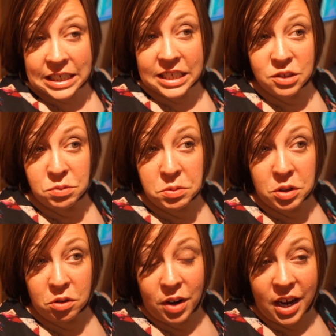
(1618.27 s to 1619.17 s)
because we will
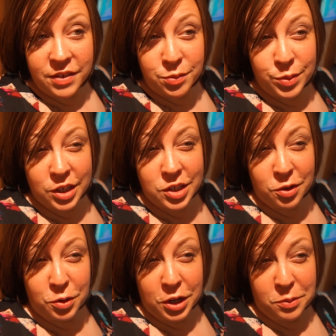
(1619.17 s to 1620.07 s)
arrive in
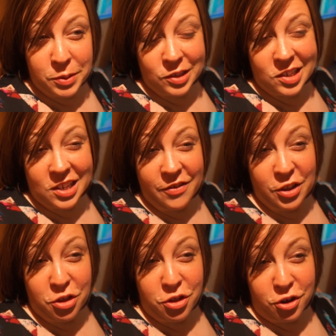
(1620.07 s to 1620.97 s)
Minnesota at about
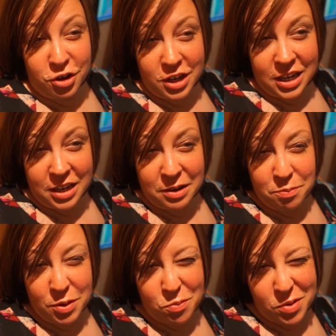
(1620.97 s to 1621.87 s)
7.30,
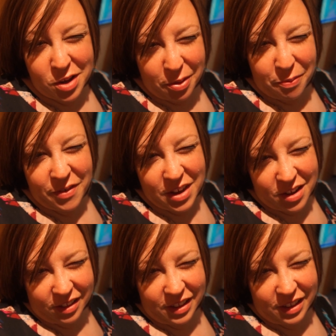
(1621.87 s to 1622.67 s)
but we'll feel